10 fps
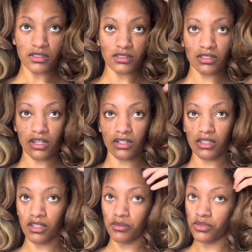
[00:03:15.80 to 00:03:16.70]
She kind of
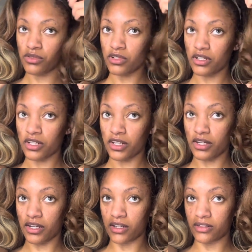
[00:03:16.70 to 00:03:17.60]
like pulled her hair
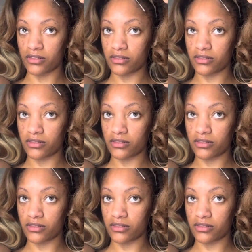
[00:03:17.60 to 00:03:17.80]
out.